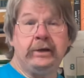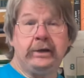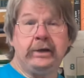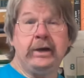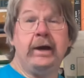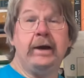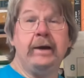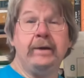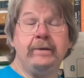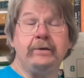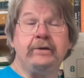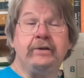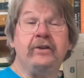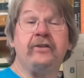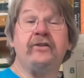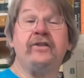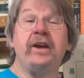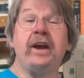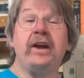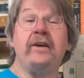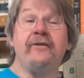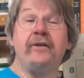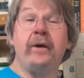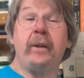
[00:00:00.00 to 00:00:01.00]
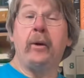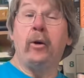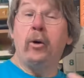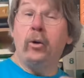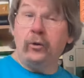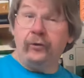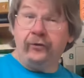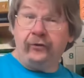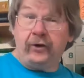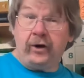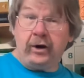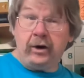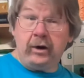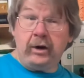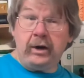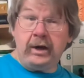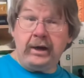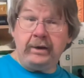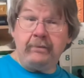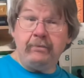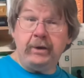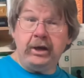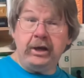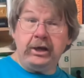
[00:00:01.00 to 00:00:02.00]
Okay. Because if an old fart
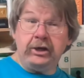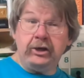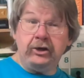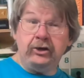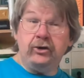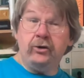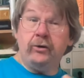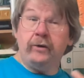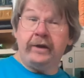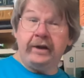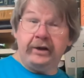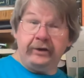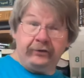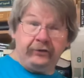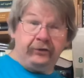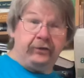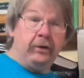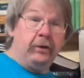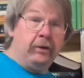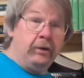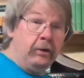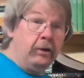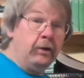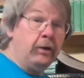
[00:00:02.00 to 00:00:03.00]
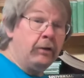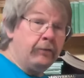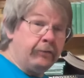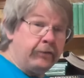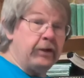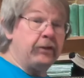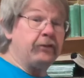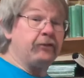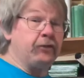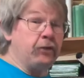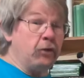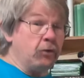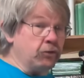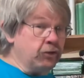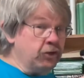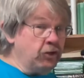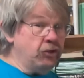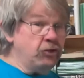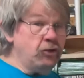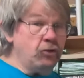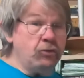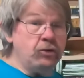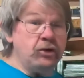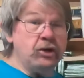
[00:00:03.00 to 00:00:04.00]
like me can do this, then so
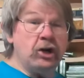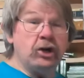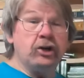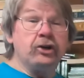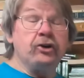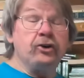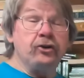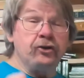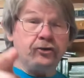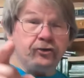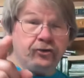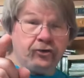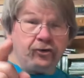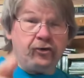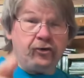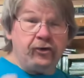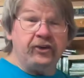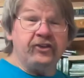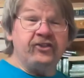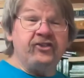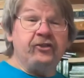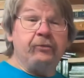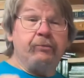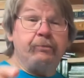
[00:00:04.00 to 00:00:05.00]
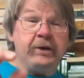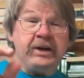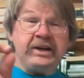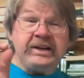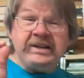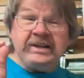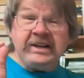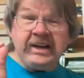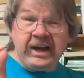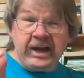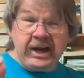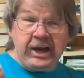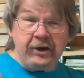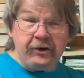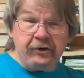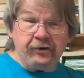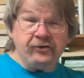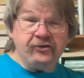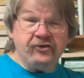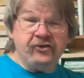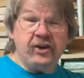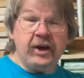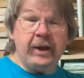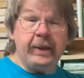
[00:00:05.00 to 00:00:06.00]
can you younger, crisp,
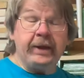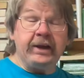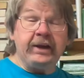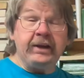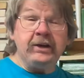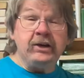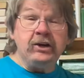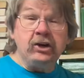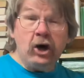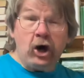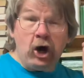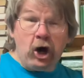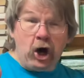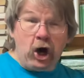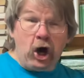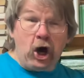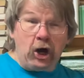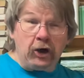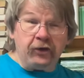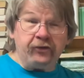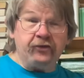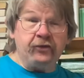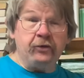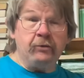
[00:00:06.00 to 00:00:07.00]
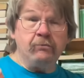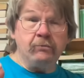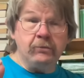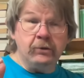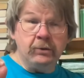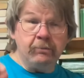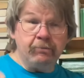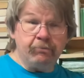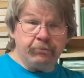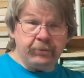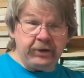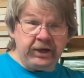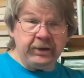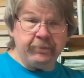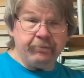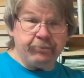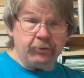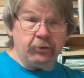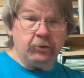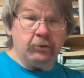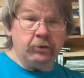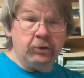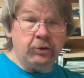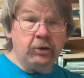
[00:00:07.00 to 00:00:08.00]
energetic, awesome
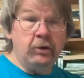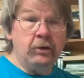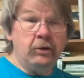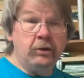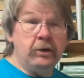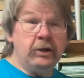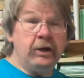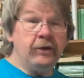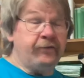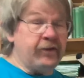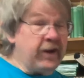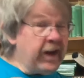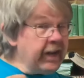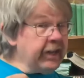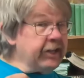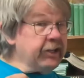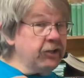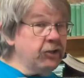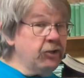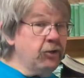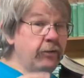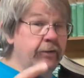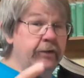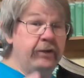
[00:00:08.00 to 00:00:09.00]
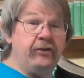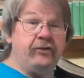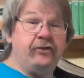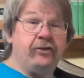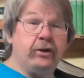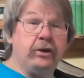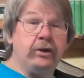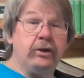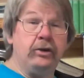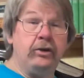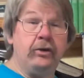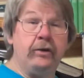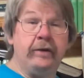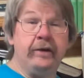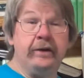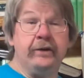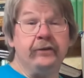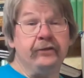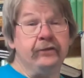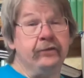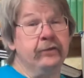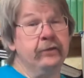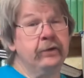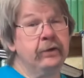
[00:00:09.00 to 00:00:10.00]
people. If I can do this, you can do
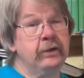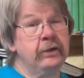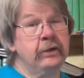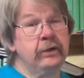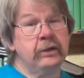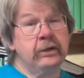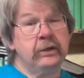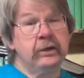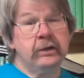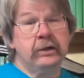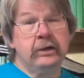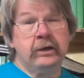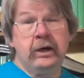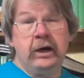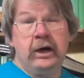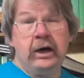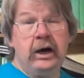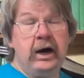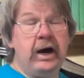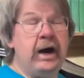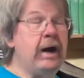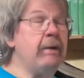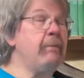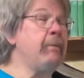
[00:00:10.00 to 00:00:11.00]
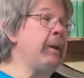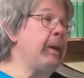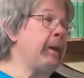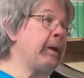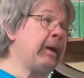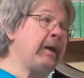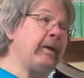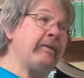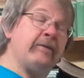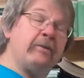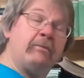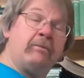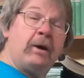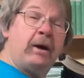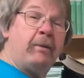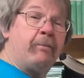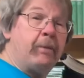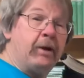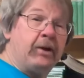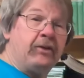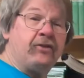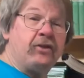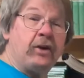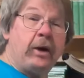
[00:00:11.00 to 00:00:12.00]
this. I'm going to give it my
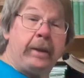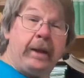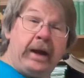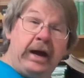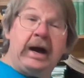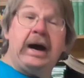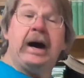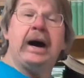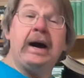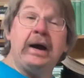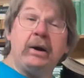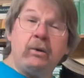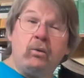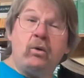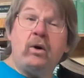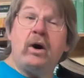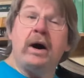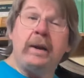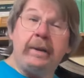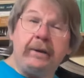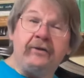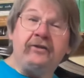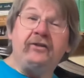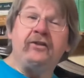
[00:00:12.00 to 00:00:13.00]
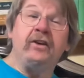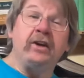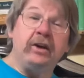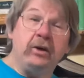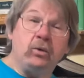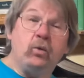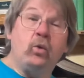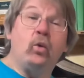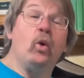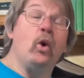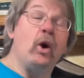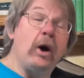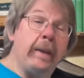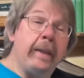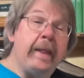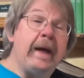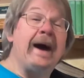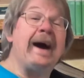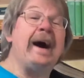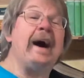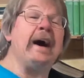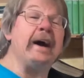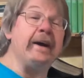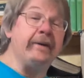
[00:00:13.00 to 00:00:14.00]
best shot. I want to see what
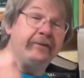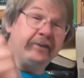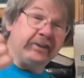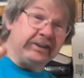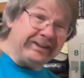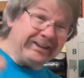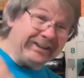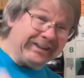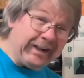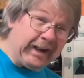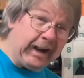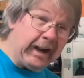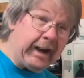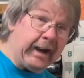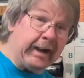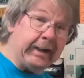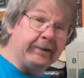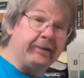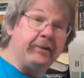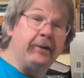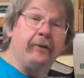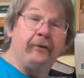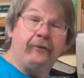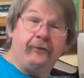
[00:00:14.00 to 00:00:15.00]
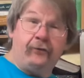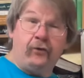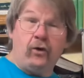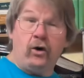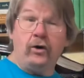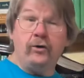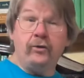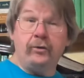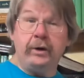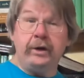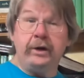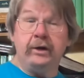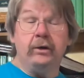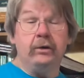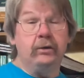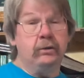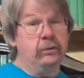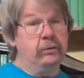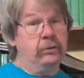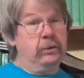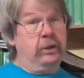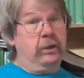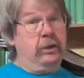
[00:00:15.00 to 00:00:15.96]
I've got for real.